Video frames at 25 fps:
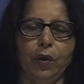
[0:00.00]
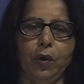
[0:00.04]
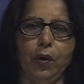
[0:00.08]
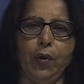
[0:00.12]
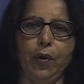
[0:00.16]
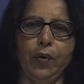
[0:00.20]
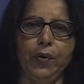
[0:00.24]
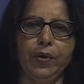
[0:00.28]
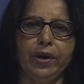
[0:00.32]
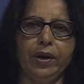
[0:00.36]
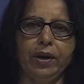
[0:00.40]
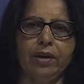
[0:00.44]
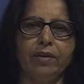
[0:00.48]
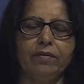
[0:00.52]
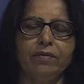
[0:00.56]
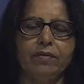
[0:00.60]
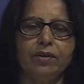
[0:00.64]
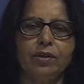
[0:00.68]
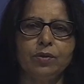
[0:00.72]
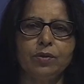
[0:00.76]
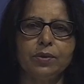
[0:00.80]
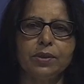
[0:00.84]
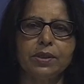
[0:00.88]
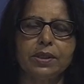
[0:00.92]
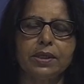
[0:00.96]
Orient,
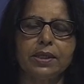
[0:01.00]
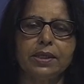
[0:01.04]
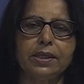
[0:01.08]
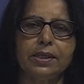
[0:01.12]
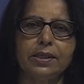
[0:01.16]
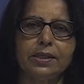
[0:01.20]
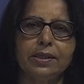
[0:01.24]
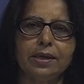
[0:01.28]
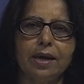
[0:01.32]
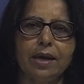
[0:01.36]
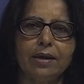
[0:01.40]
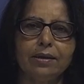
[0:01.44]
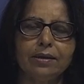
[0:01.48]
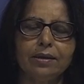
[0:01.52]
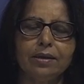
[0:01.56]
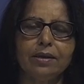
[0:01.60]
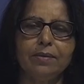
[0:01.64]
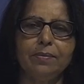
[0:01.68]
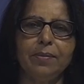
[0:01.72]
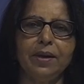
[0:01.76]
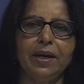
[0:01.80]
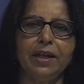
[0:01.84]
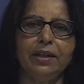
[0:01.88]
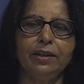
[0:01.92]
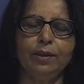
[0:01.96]
which was
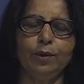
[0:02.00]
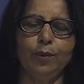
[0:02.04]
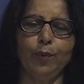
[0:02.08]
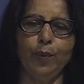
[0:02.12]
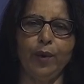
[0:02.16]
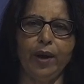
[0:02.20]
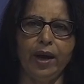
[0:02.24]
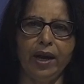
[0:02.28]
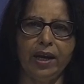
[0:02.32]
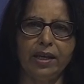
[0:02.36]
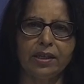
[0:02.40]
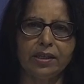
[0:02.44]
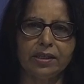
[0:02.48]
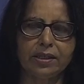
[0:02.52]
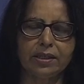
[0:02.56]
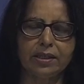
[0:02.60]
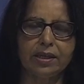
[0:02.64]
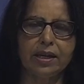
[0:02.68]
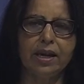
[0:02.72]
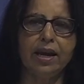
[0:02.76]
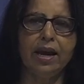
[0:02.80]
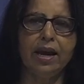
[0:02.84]
constructed by the West,